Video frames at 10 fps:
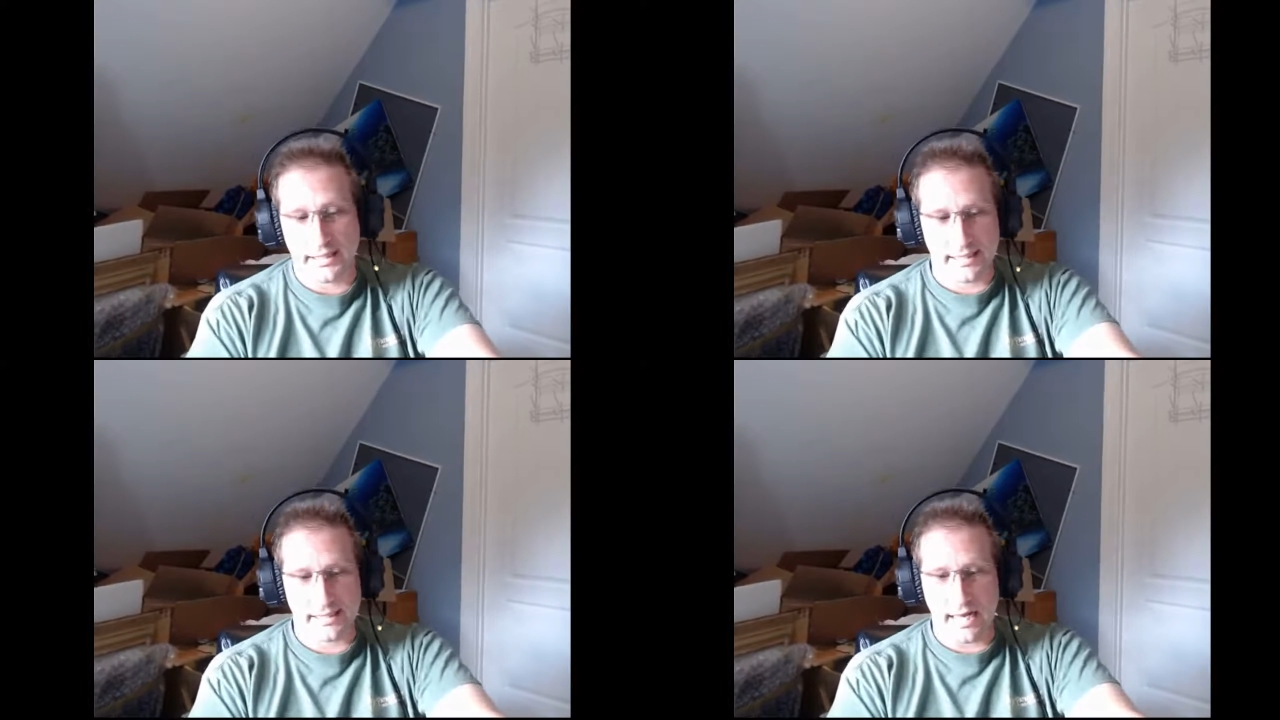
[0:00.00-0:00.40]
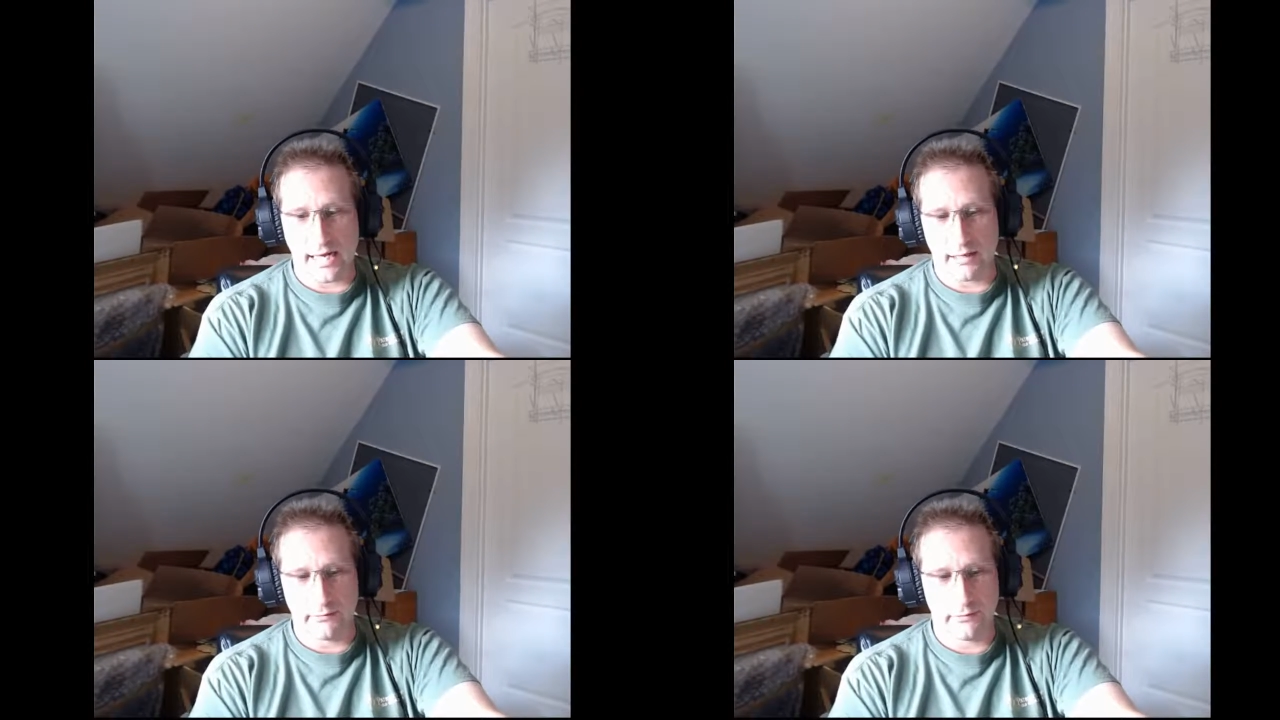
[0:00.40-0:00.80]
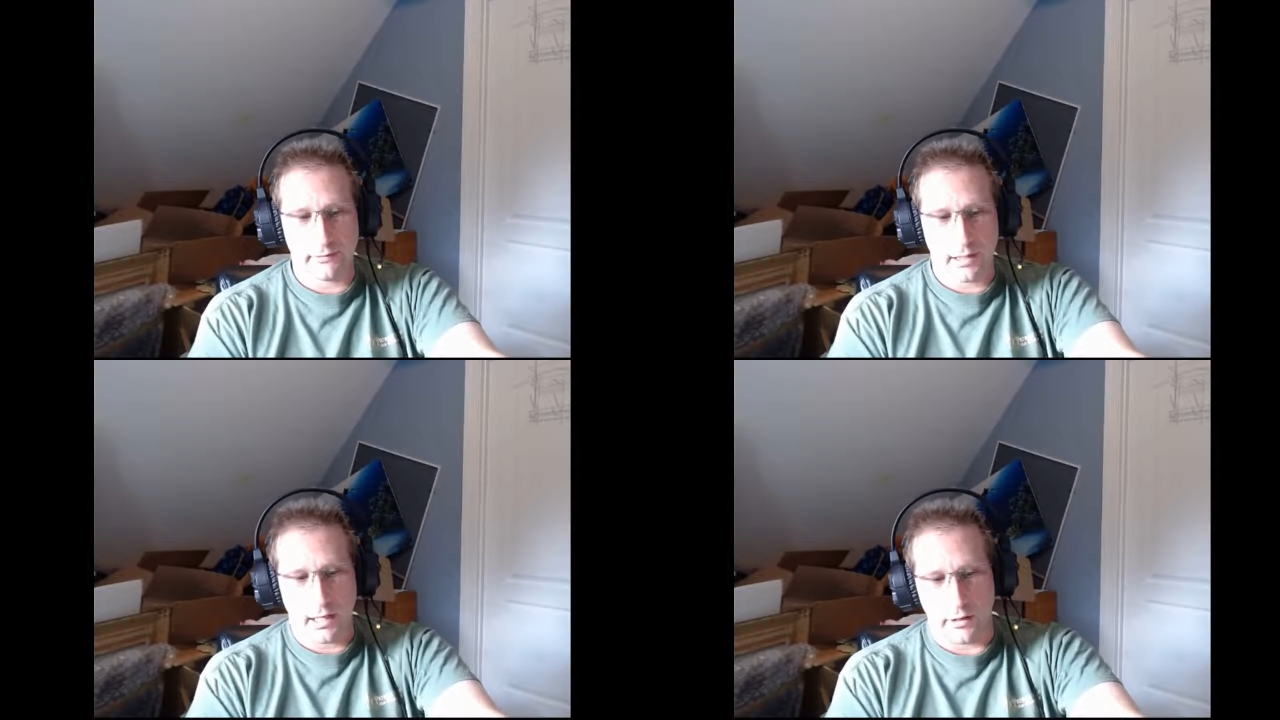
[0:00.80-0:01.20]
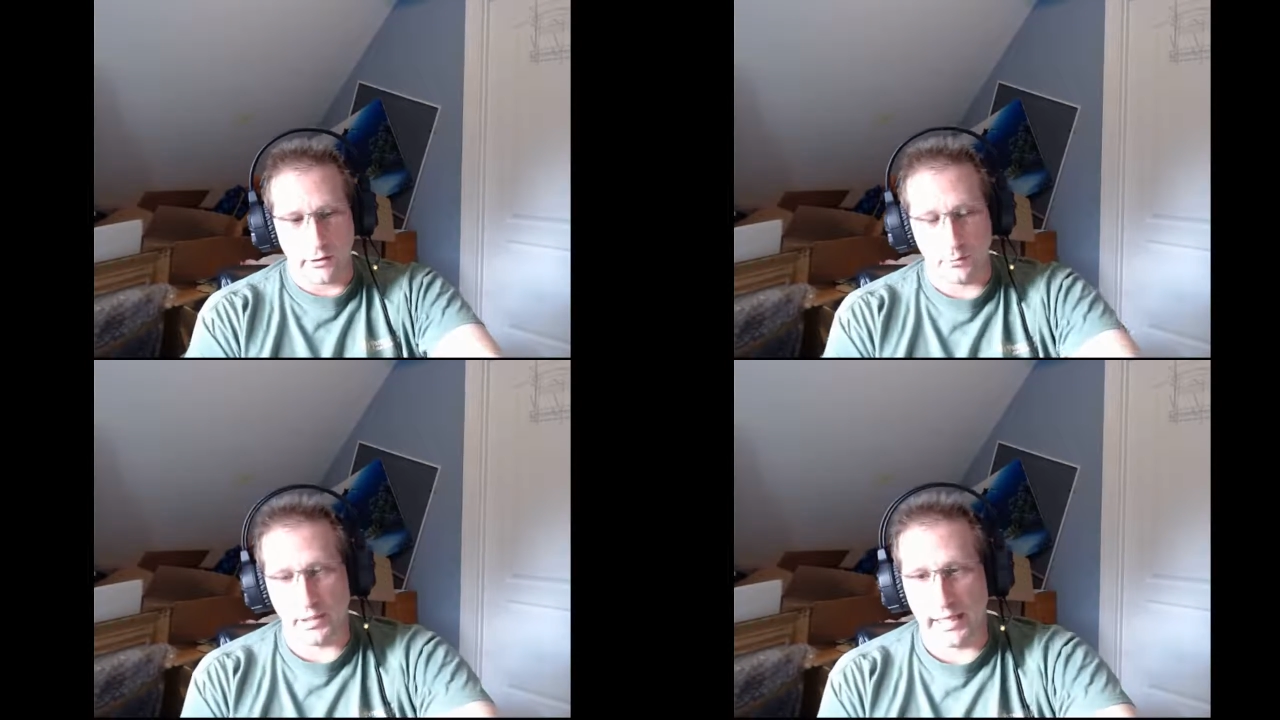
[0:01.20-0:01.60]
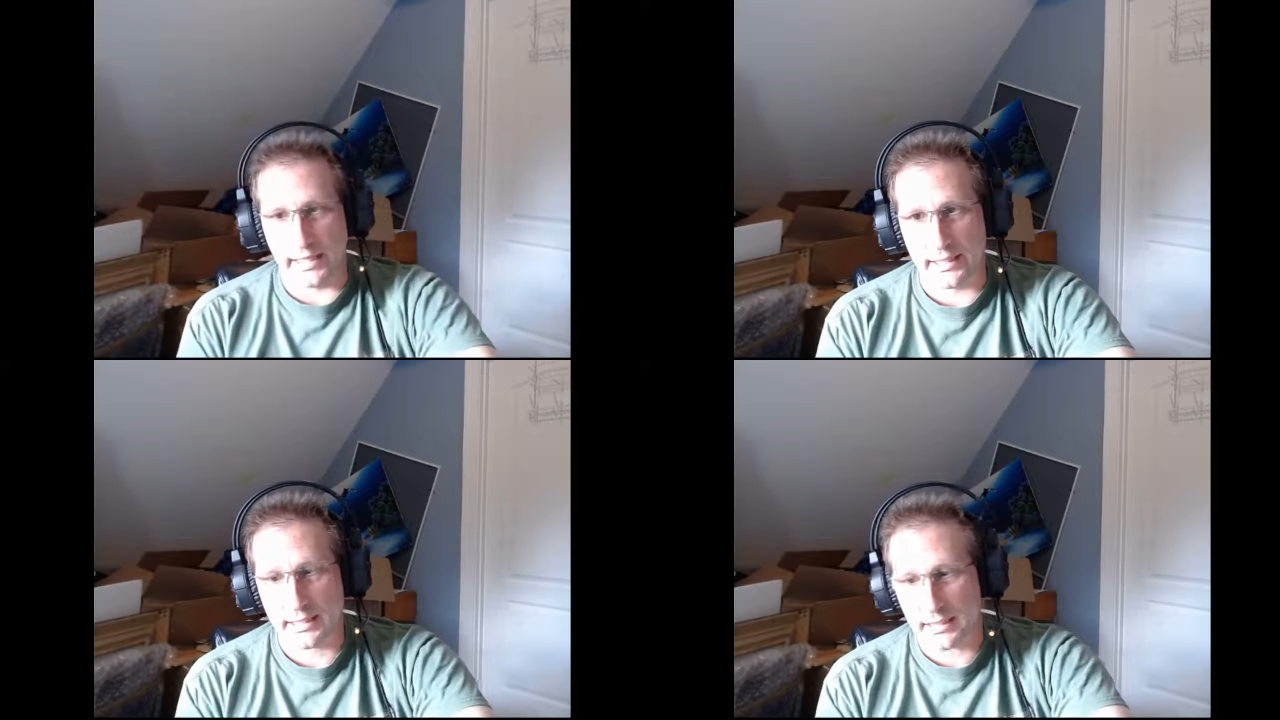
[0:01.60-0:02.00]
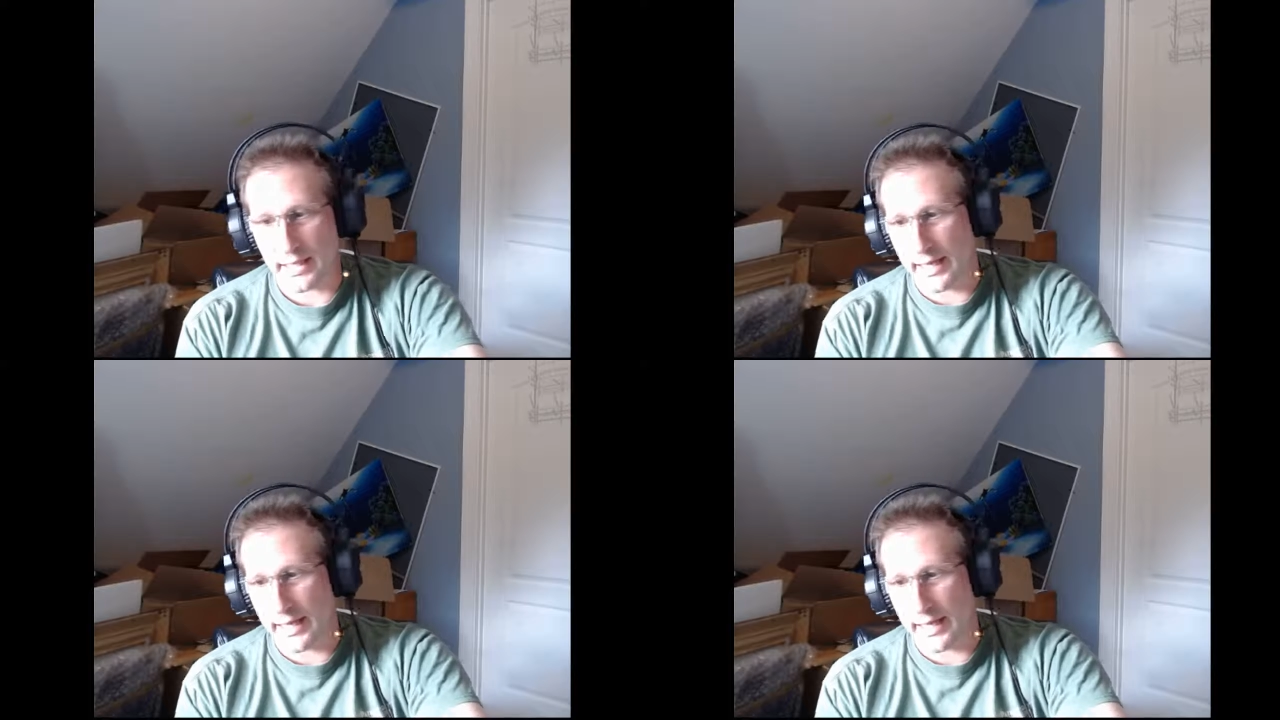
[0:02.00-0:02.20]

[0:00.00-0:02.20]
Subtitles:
instead of other planets?